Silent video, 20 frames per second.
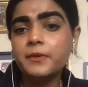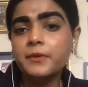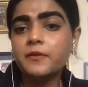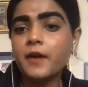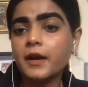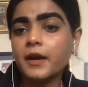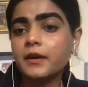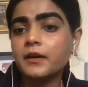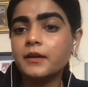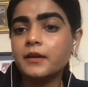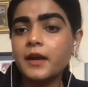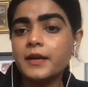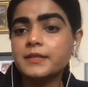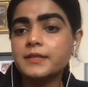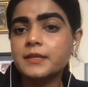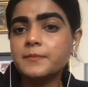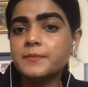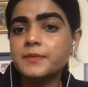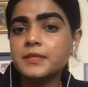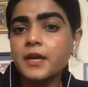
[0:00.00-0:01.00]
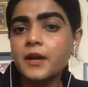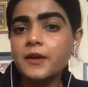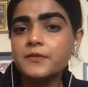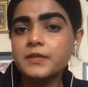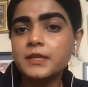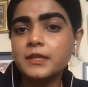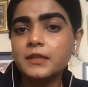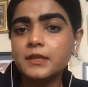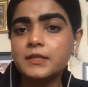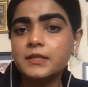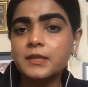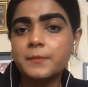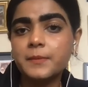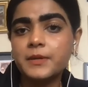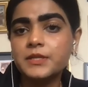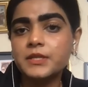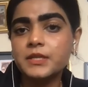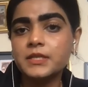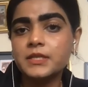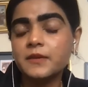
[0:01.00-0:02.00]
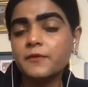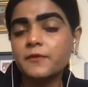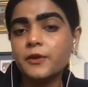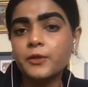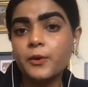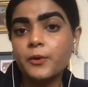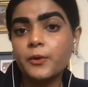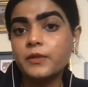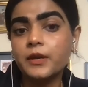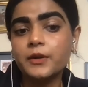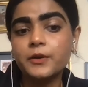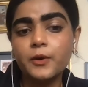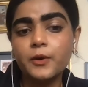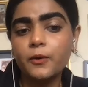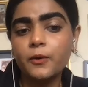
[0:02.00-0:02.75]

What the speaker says: recognize themselves in these images, even though they